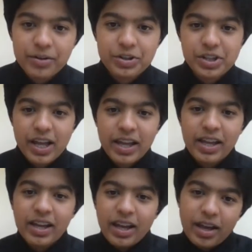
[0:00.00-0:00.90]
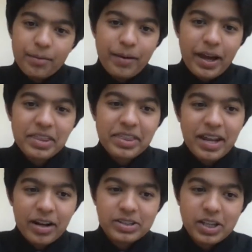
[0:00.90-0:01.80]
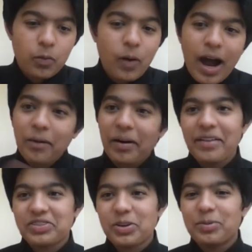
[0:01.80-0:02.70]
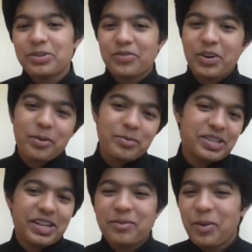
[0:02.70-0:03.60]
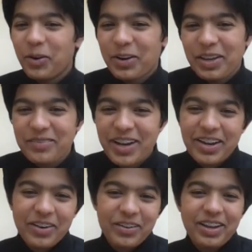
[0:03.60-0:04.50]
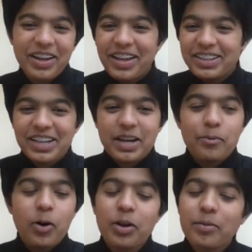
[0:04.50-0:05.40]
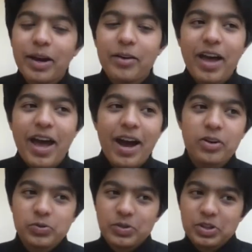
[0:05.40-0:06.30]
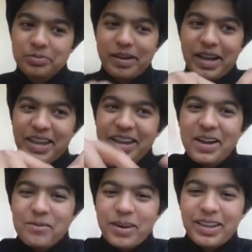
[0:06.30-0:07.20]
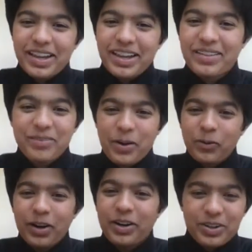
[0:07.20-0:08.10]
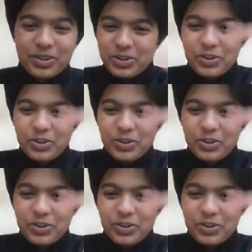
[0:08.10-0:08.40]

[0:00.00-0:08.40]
day. Back then I would say, wow, I have so much freedom. It's like I'm owning my own like I'm owning my own house, which is my 1 or 2